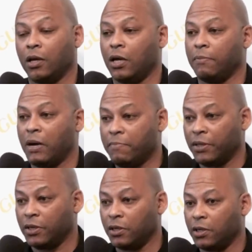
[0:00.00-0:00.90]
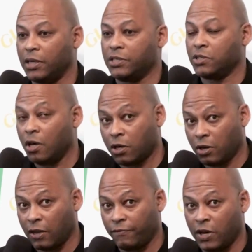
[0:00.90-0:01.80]
Uh, my mother is not a
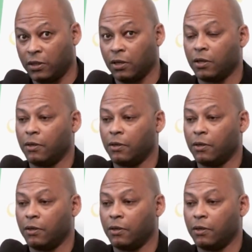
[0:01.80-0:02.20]
cricket fan,